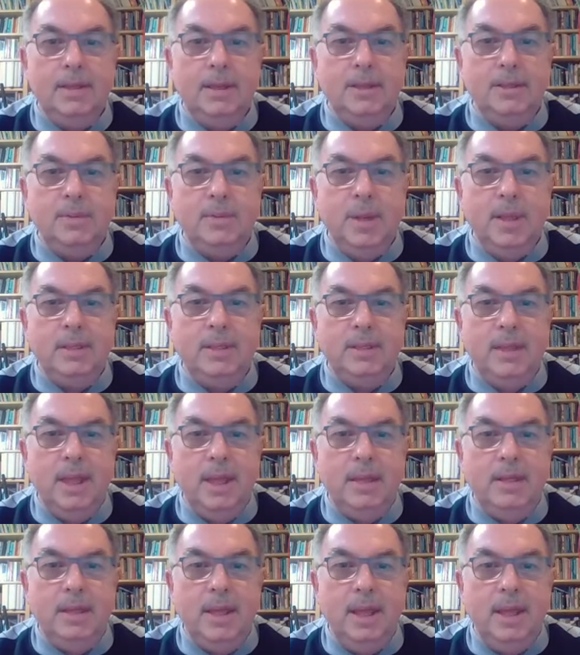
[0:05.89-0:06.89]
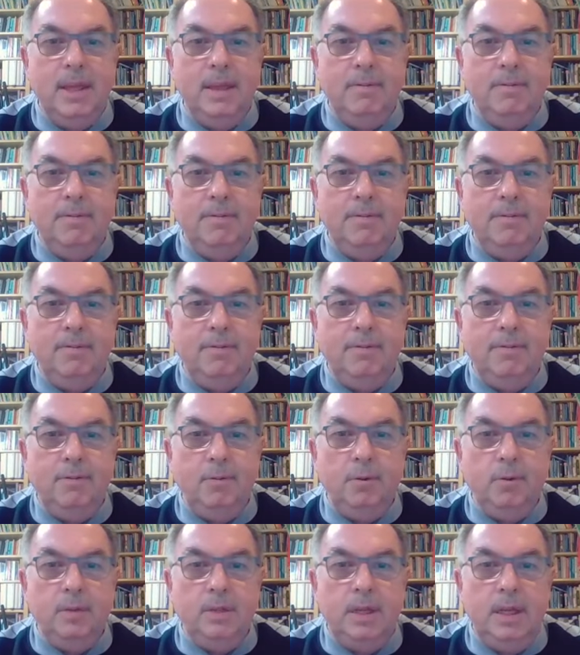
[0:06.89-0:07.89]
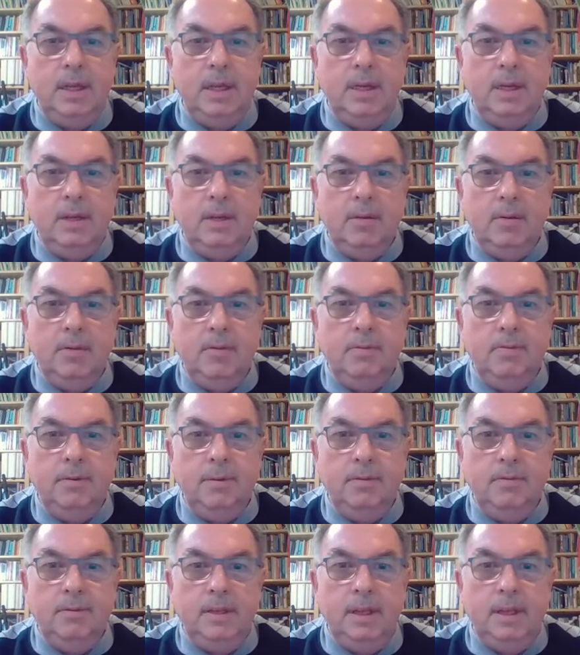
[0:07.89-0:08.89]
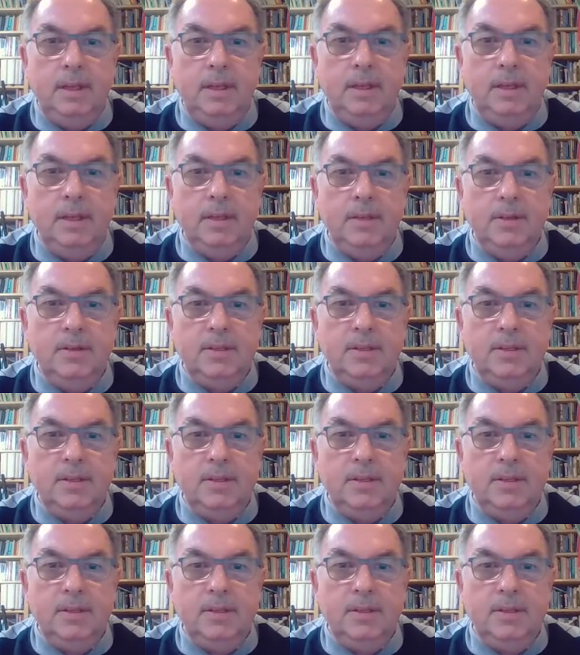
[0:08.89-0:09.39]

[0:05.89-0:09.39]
It's Wednesday, day 14 or 15.